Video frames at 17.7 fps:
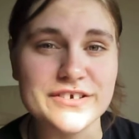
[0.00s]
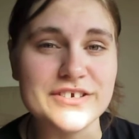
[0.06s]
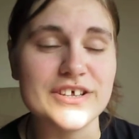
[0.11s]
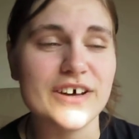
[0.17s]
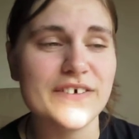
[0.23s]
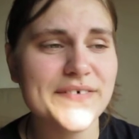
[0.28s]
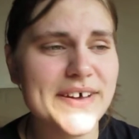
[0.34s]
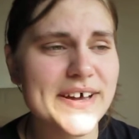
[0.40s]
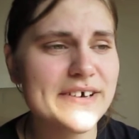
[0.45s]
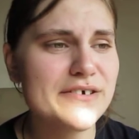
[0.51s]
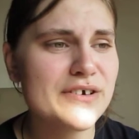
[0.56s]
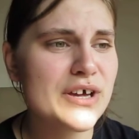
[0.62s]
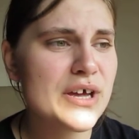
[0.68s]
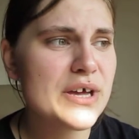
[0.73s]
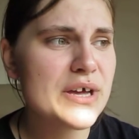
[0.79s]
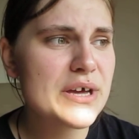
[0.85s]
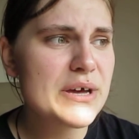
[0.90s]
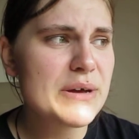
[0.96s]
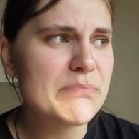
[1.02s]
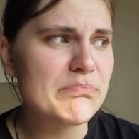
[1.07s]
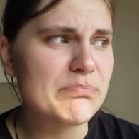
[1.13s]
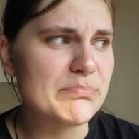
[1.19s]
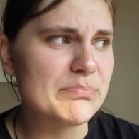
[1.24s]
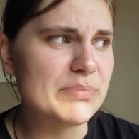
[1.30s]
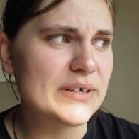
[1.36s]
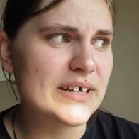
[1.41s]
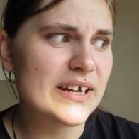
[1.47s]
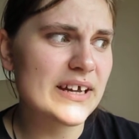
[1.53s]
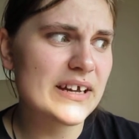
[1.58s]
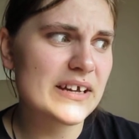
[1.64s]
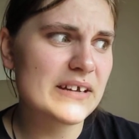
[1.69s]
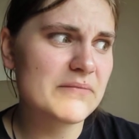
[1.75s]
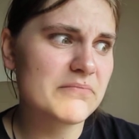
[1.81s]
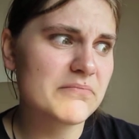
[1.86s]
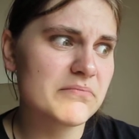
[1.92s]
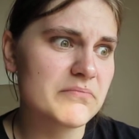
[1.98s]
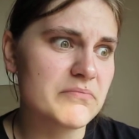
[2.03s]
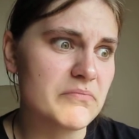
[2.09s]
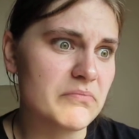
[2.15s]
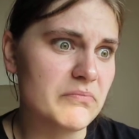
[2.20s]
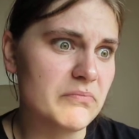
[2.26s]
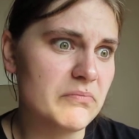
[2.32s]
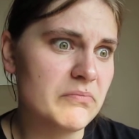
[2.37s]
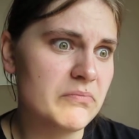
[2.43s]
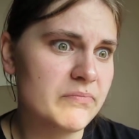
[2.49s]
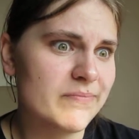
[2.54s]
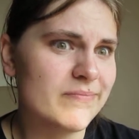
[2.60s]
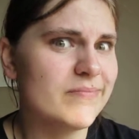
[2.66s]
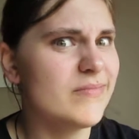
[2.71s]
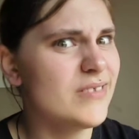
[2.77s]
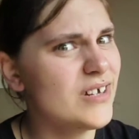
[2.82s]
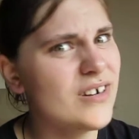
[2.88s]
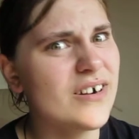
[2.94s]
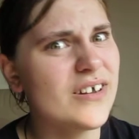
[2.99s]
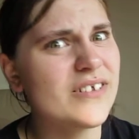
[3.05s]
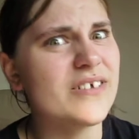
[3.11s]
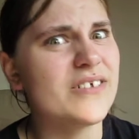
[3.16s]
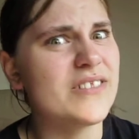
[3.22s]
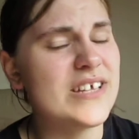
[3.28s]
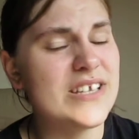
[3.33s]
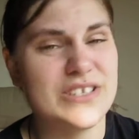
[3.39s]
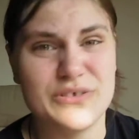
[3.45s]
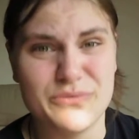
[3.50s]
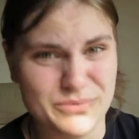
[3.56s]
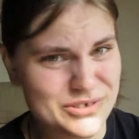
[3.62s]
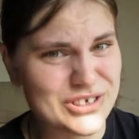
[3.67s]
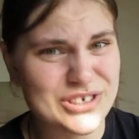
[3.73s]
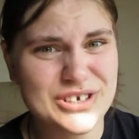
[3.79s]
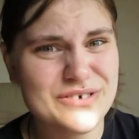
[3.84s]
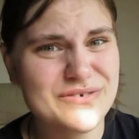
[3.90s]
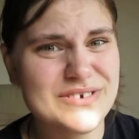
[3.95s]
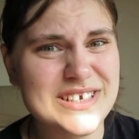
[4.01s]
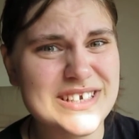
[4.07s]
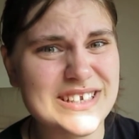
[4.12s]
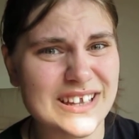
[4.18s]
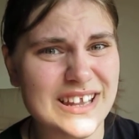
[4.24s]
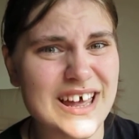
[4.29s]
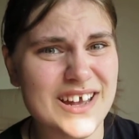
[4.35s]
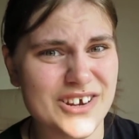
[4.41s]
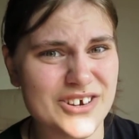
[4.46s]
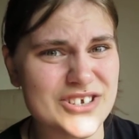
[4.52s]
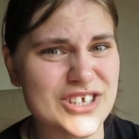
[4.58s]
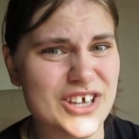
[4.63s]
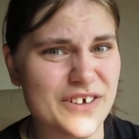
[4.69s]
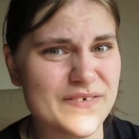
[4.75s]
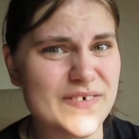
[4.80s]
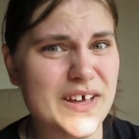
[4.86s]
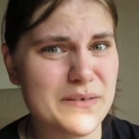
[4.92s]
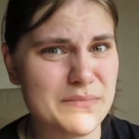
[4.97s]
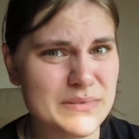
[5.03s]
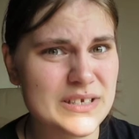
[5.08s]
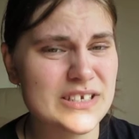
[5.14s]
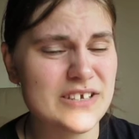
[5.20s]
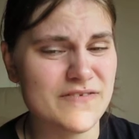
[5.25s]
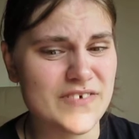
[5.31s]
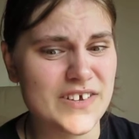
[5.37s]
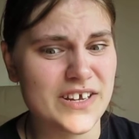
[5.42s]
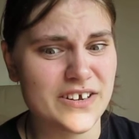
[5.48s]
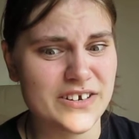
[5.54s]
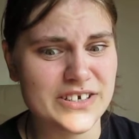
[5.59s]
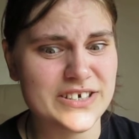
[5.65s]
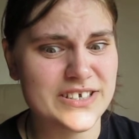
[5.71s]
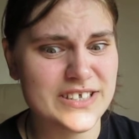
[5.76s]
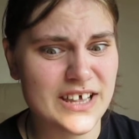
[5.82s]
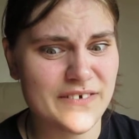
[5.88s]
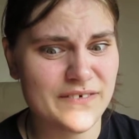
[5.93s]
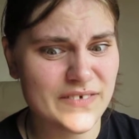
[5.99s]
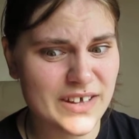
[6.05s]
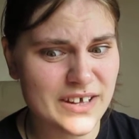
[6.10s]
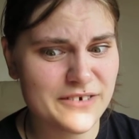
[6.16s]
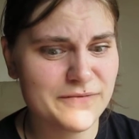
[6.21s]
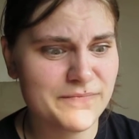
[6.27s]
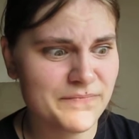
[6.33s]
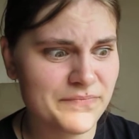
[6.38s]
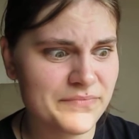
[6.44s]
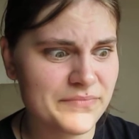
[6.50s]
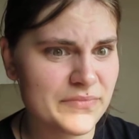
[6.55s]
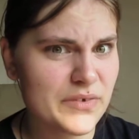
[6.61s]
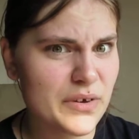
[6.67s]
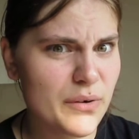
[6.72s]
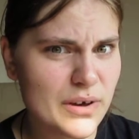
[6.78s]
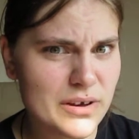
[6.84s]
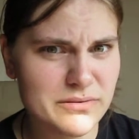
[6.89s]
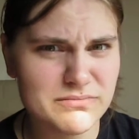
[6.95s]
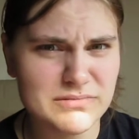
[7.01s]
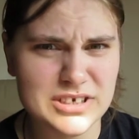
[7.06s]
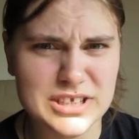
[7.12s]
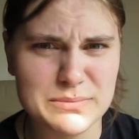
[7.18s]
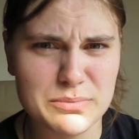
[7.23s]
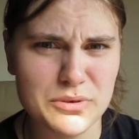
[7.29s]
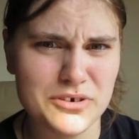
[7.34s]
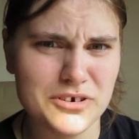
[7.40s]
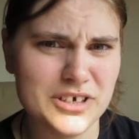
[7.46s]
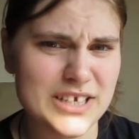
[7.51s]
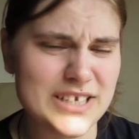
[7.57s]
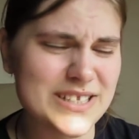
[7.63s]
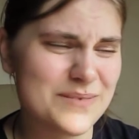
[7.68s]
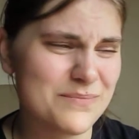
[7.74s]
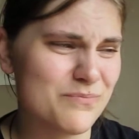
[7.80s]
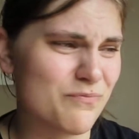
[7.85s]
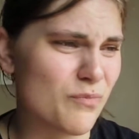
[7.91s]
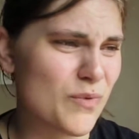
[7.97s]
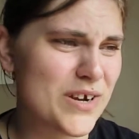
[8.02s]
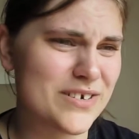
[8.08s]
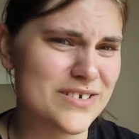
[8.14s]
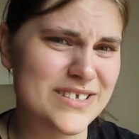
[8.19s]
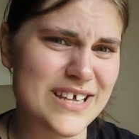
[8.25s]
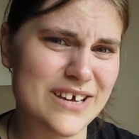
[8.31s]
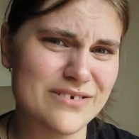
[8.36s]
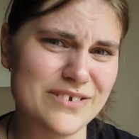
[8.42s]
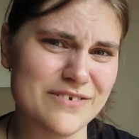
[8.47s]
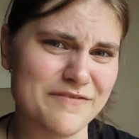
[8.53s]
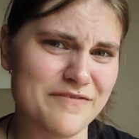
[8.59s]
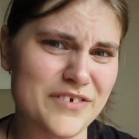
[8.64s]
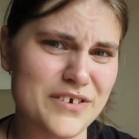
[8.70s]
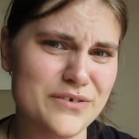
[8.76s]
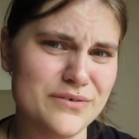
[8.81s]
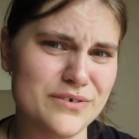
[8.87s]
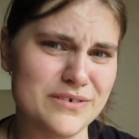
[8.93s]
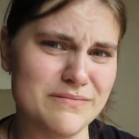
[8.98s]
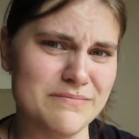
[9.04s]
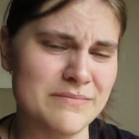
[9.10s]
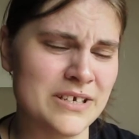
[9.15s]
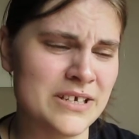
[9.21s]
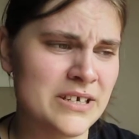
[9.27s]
yourself out, but there are other things in the world. You don't need to lock yourself up to figure yourself out. Go out, explore, eat some weird sounding food, and